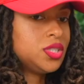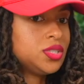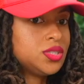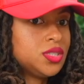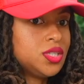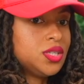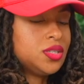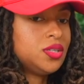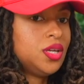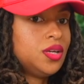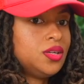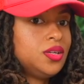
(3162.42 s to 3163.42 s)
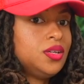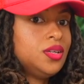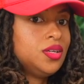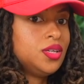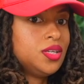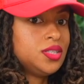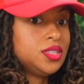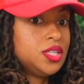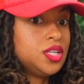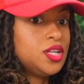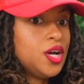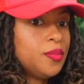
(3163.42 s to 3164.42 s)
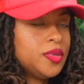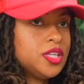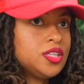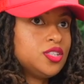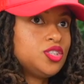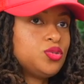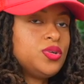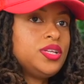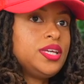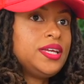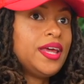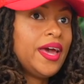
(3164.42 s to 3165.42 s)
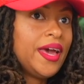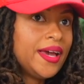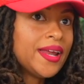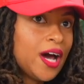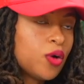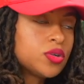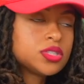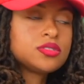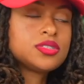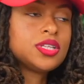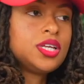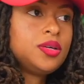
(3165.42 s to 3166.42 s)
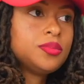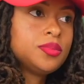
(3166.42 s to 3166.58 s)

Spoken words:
is it enough? Do we need 8 hours of sleep?